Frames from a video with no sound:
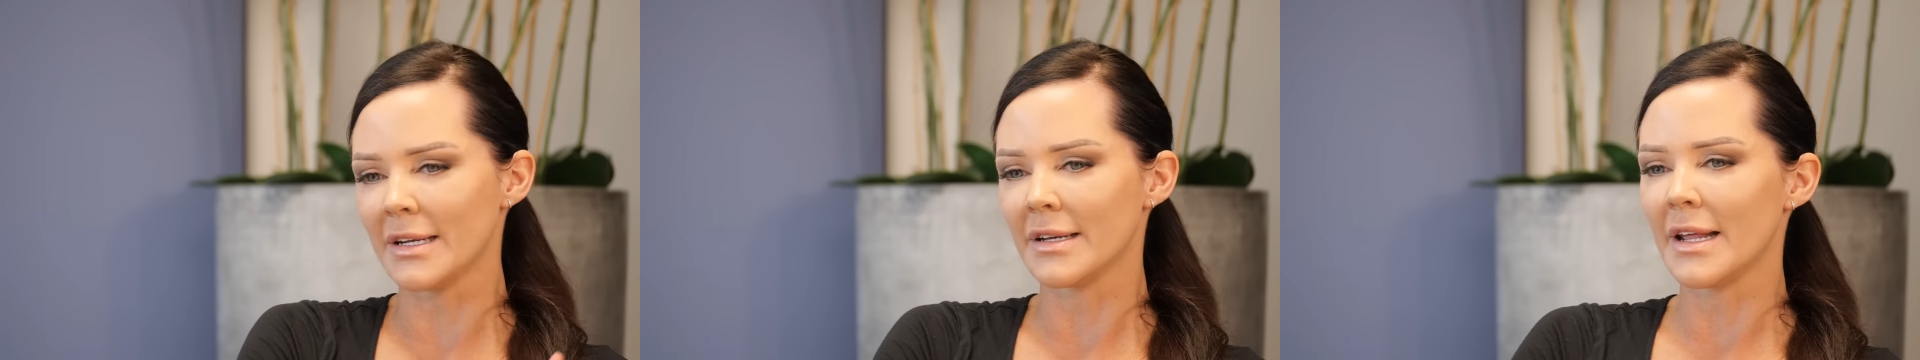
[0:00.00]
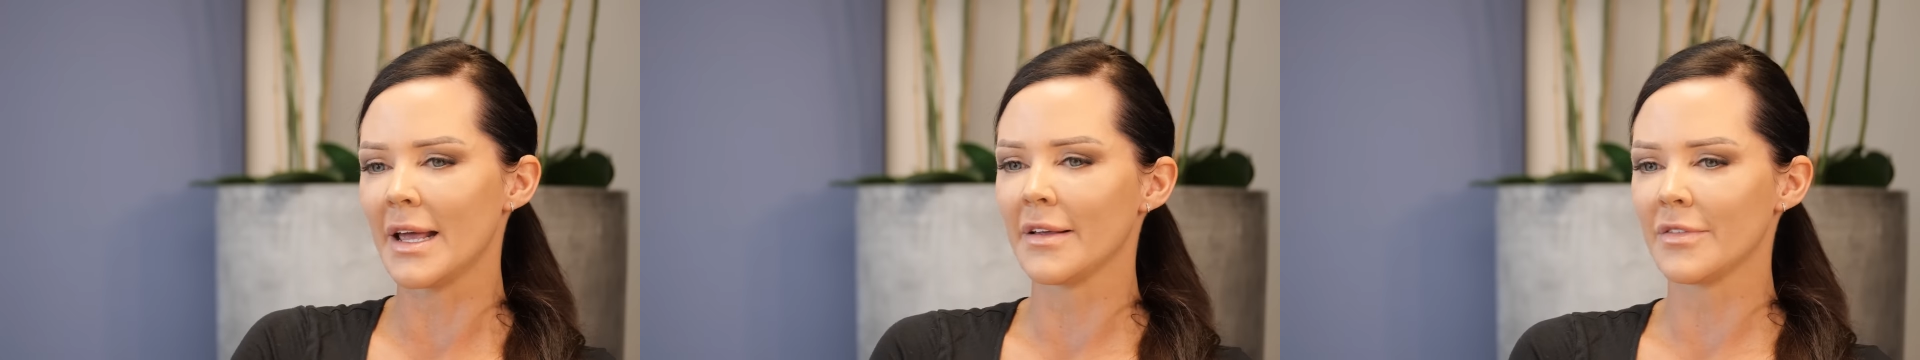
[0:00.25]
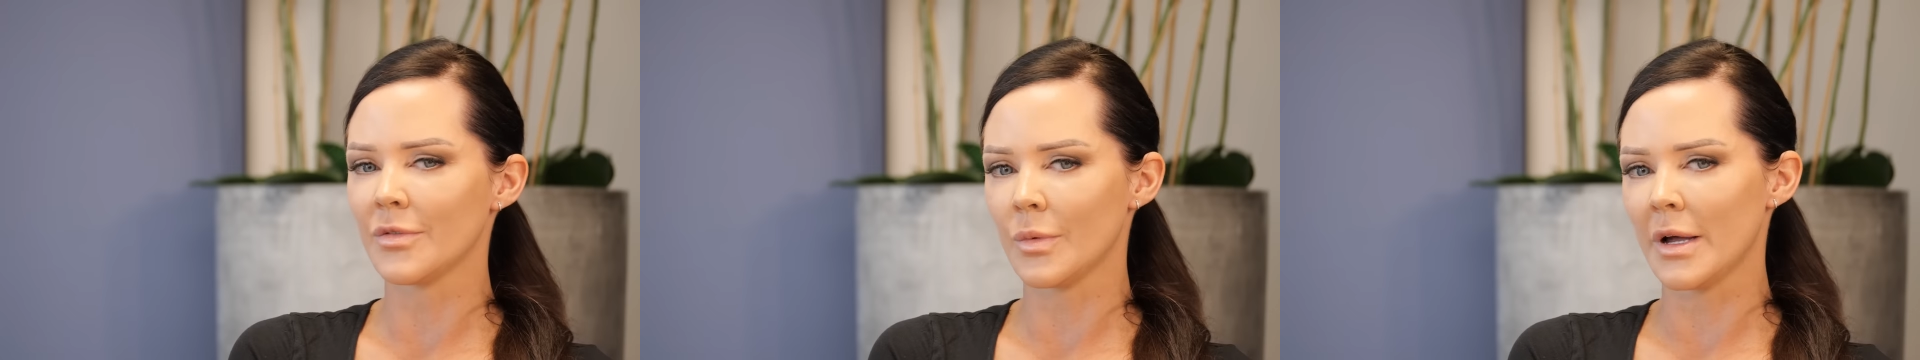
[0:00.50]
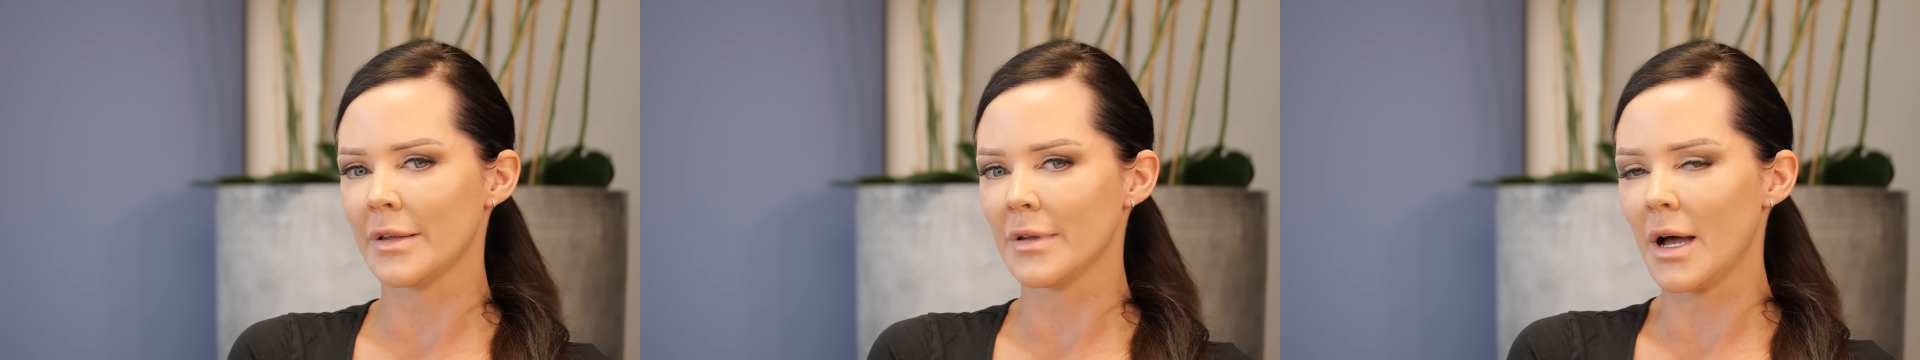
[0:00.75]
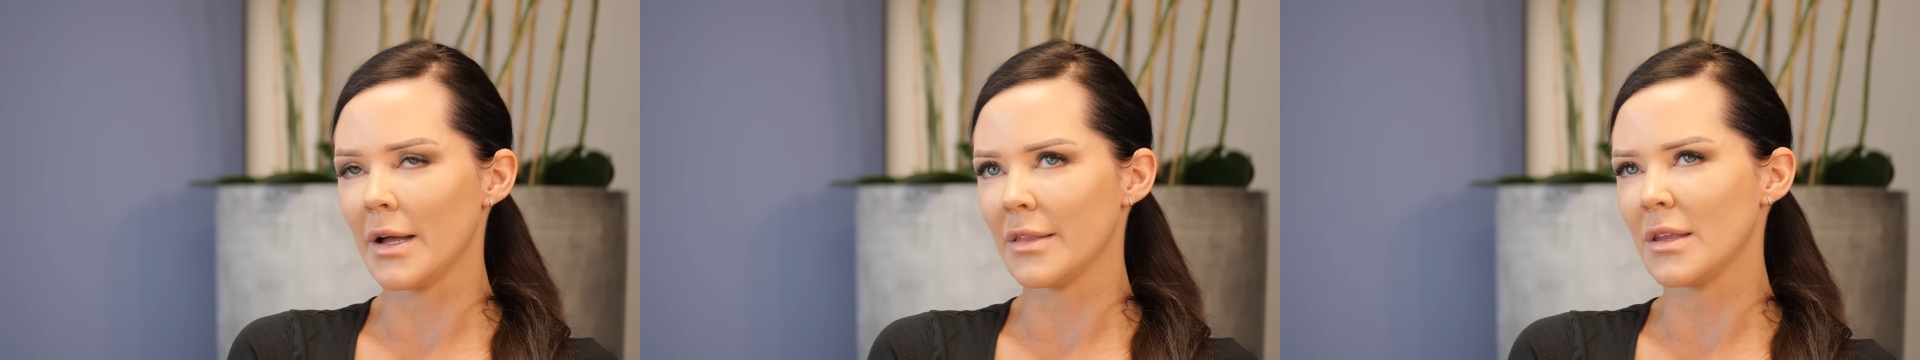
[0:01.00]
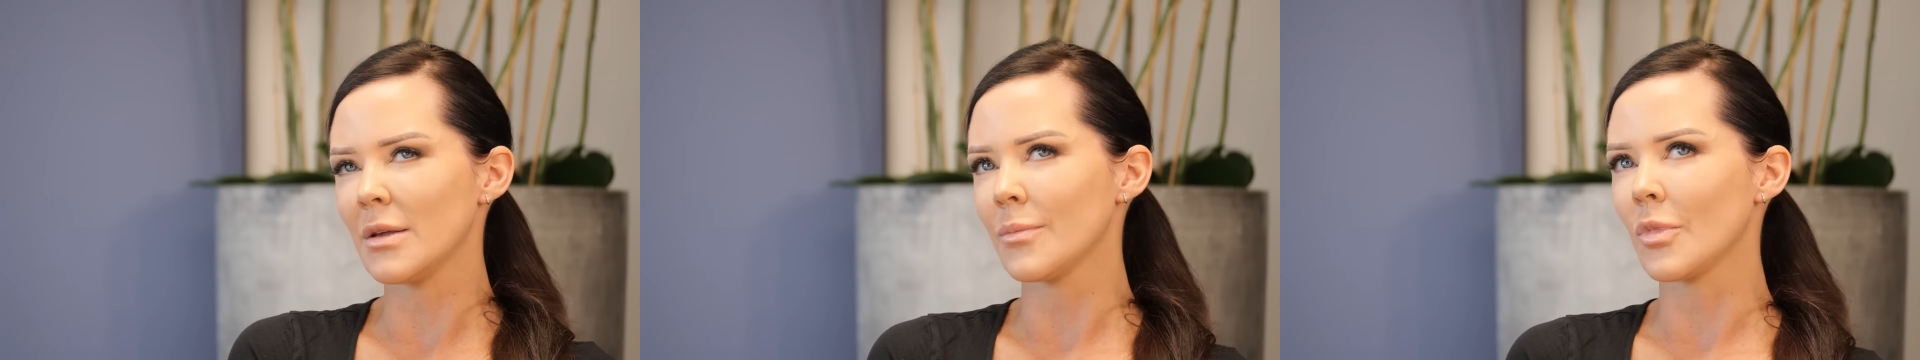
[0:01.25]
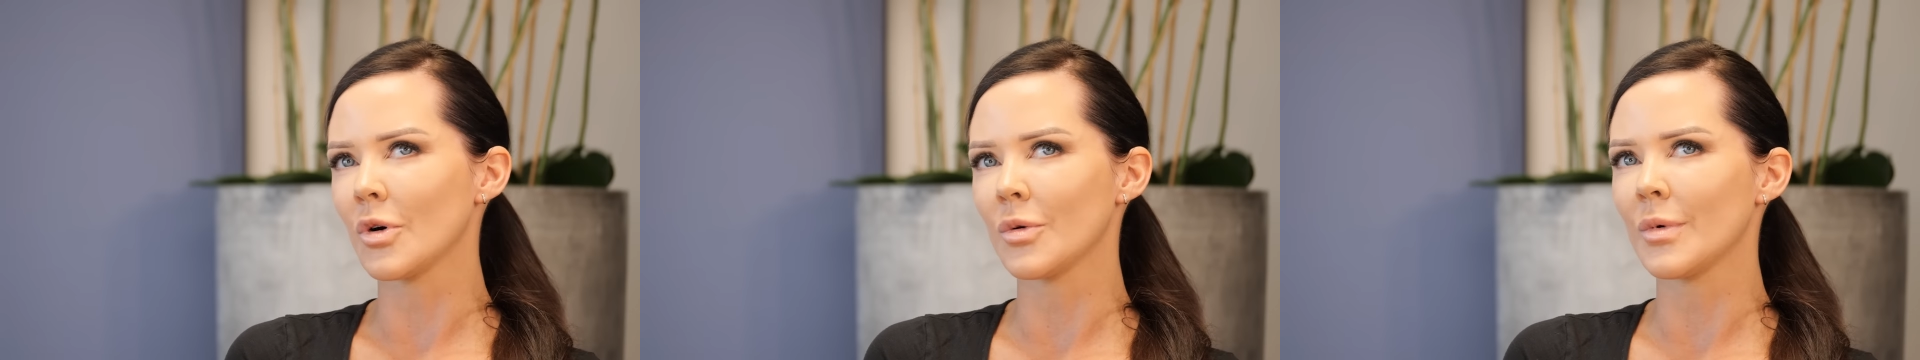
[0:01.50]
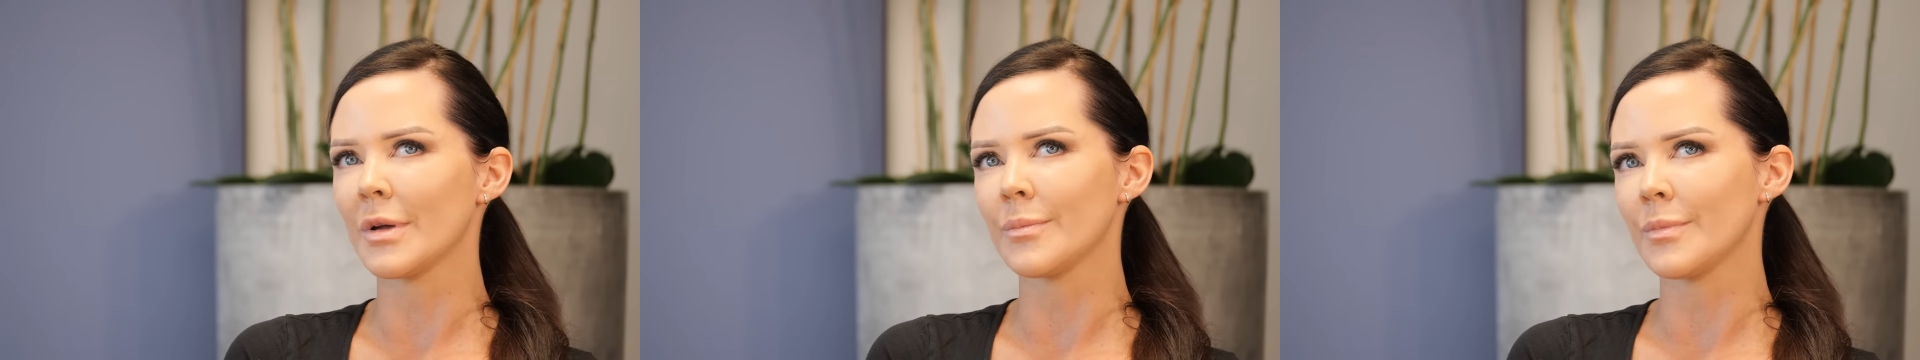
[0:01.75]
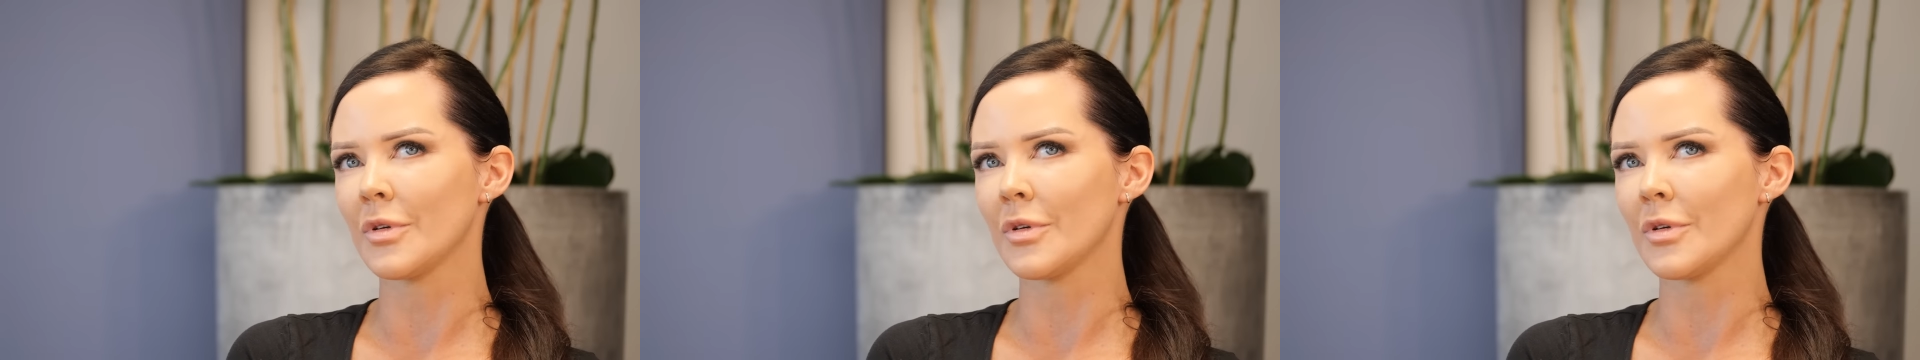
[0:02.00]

the days when I think more